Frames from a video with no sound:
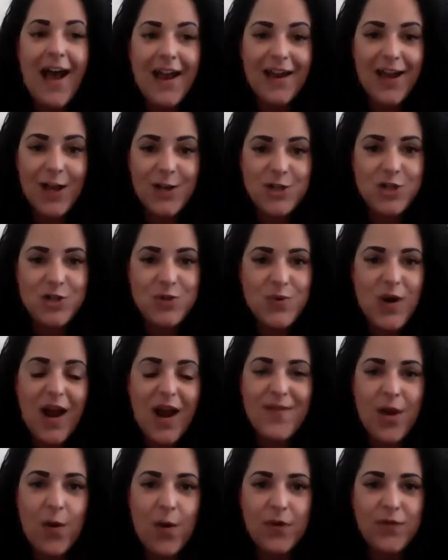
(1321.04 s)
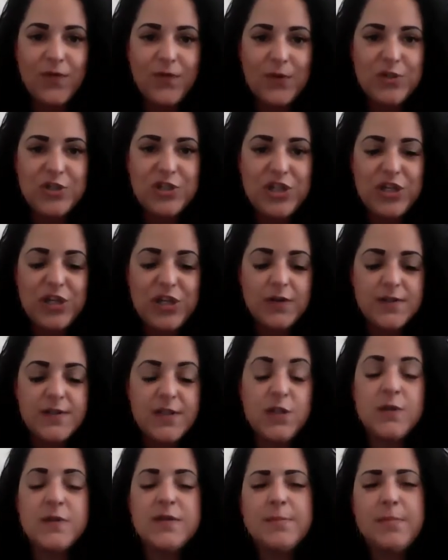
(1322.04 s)
I got to drive that one for 2 years.
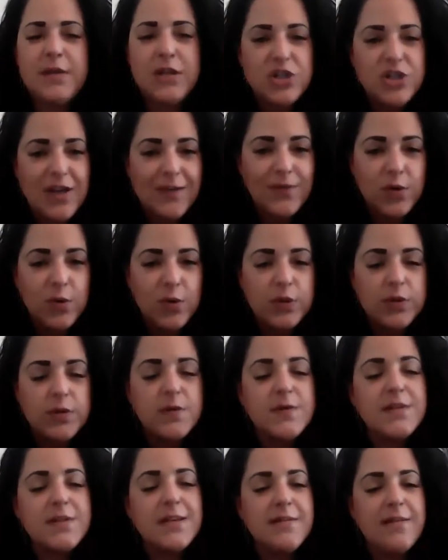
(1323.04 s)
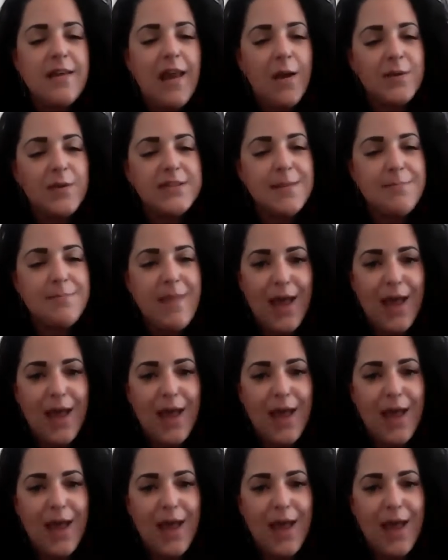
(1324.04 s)
It used to be a Chevy Cruze. Now it's a